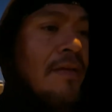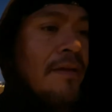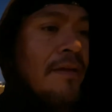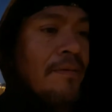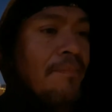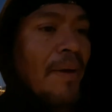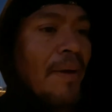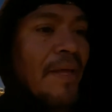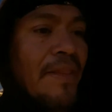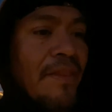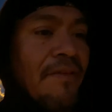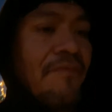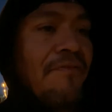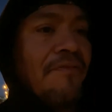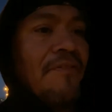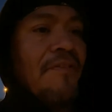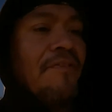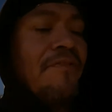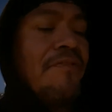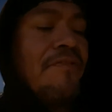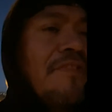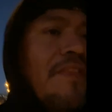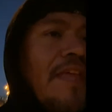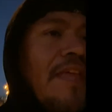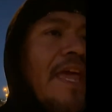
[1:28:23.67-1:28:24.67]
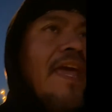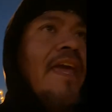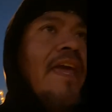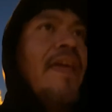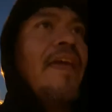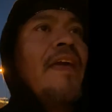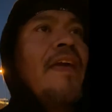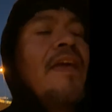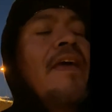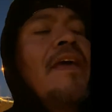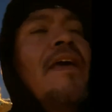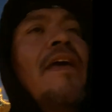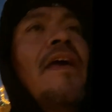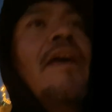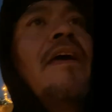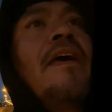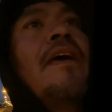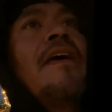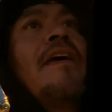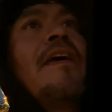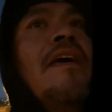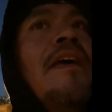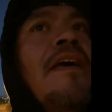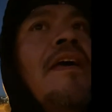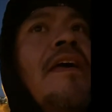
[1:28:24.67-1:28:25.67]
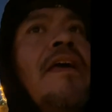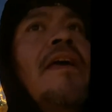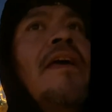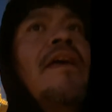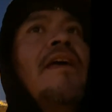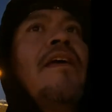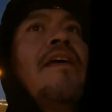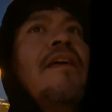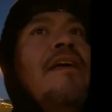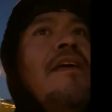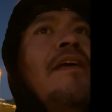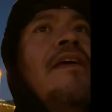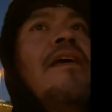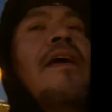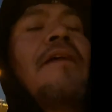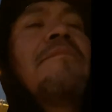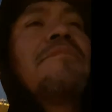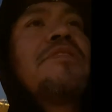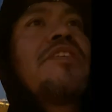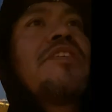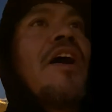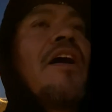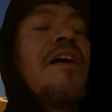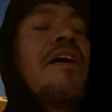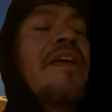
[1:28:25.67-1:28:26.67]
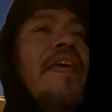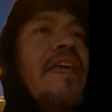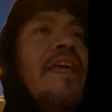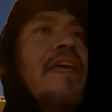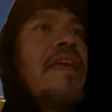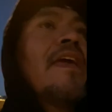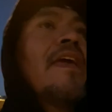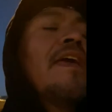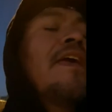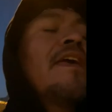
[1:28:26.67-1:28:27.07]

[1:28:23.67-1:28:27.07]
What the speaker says: By the fifth day, I'm talking,